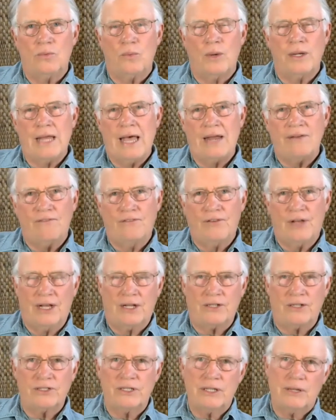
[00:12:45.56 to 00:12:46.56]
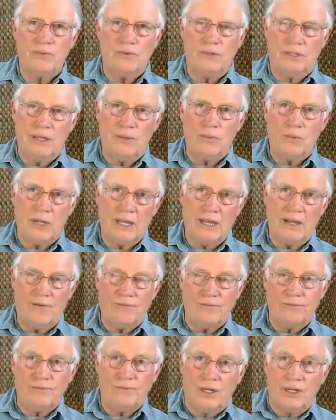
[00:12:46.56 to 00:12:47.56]
when that fails, then we
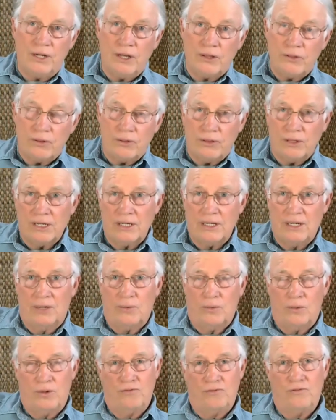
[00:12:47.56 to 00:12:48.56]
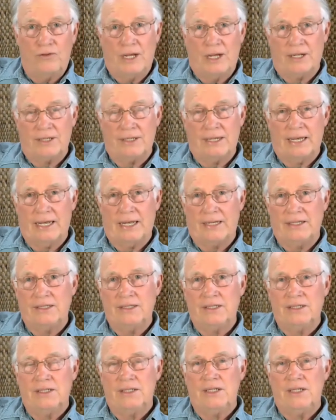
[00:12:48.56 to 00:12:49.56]
have another thing that we failed at.
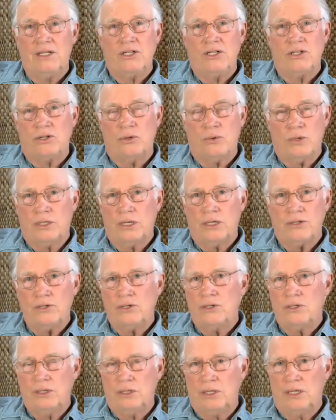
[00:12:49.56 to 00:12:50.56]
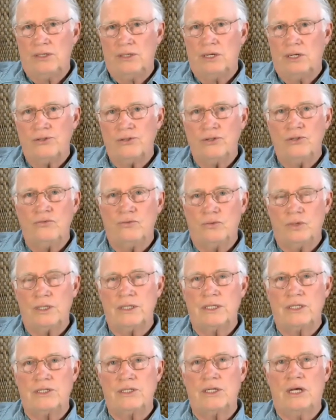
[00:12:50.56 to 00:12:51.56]
So it doesn't
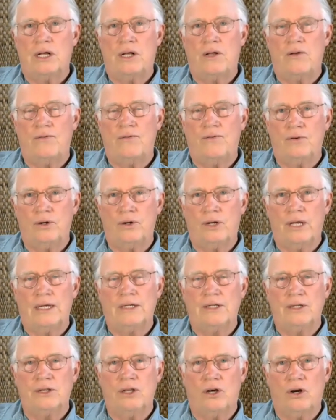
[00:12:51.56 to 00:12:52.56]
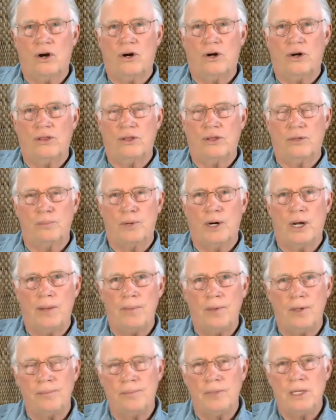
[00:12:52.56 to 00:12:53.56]
really solve or get to the heart of the
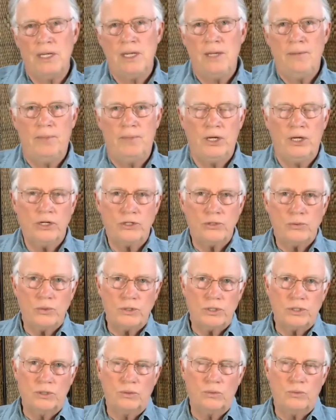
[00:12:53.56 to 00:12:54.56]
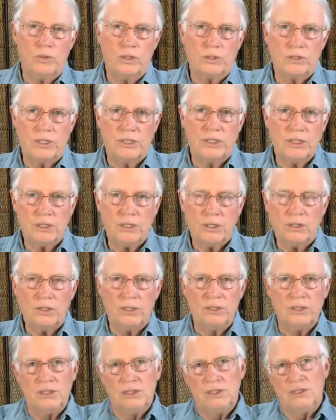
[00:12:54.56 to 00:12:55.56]
problem, because we're
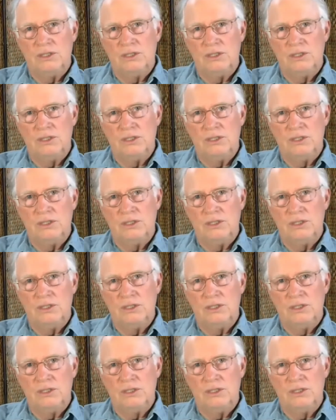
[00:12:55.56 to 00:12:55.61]
still